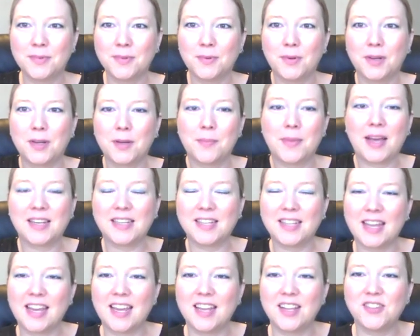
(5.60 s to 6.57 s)
welcome back to
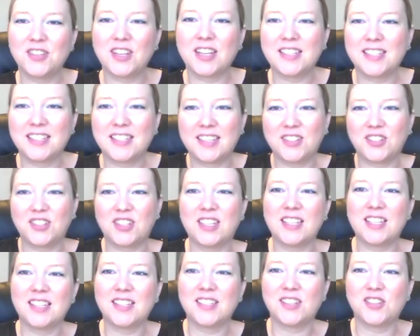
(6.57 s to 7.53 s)
K&J
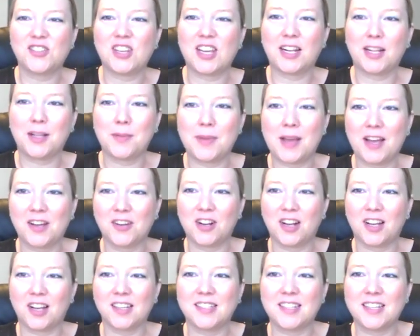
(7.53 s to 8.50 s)
Stitches, a channel about
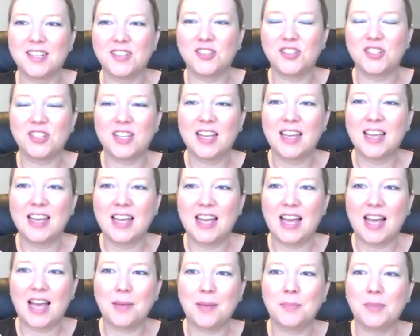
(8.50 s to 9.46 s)
cross stitch.
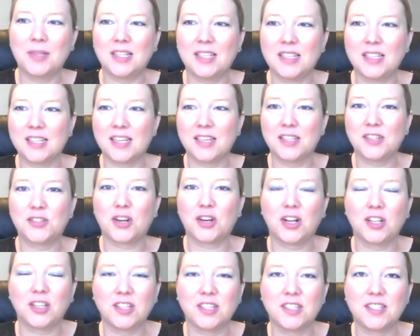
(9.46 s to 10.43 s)
I'm Melissa,
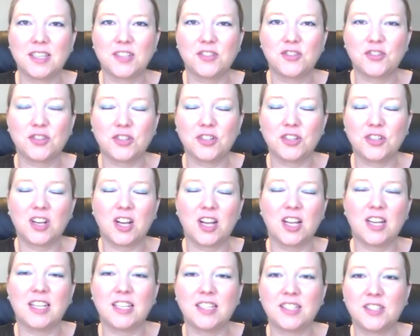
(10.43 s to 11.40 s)
Starless Stitcher
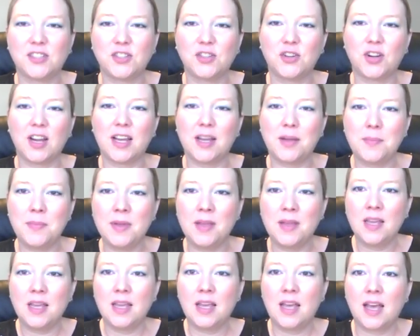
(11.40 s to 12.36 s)
on Instagram.
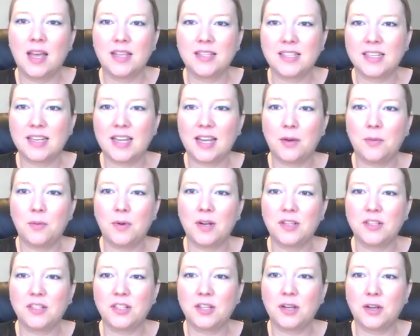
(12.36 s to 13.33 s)
Today I
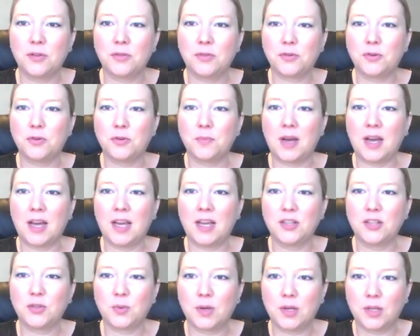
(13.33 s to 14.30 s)
wanted to go through my
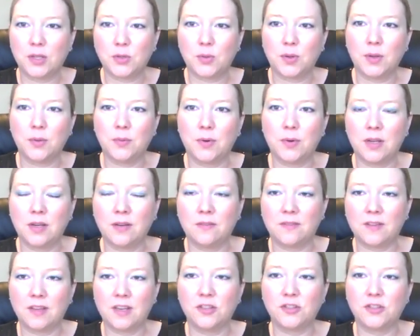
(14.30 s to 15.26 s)
2021
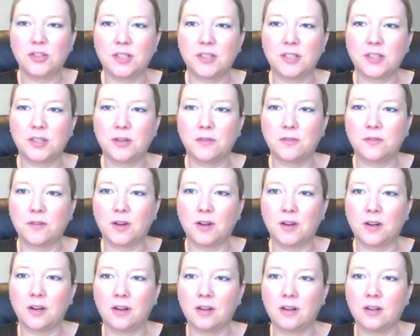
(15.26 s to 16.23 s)
finishes so
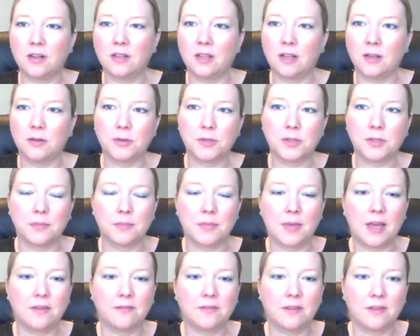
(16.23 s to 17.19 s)
far, along with some
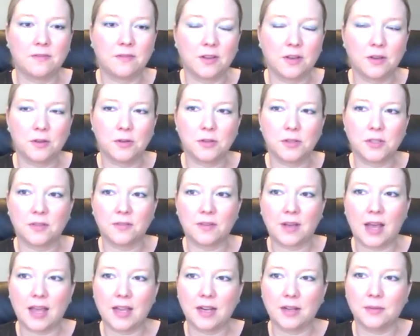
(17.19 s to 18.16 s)
FFOs of
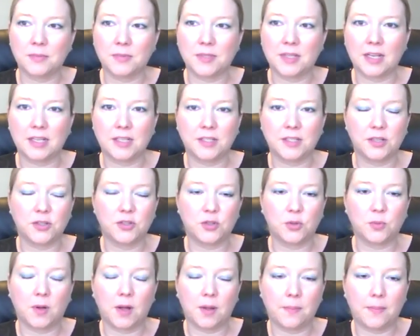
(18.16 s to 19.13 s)
items that I stitched
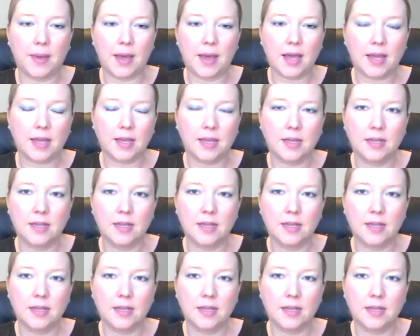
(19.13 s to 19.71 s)
a while back.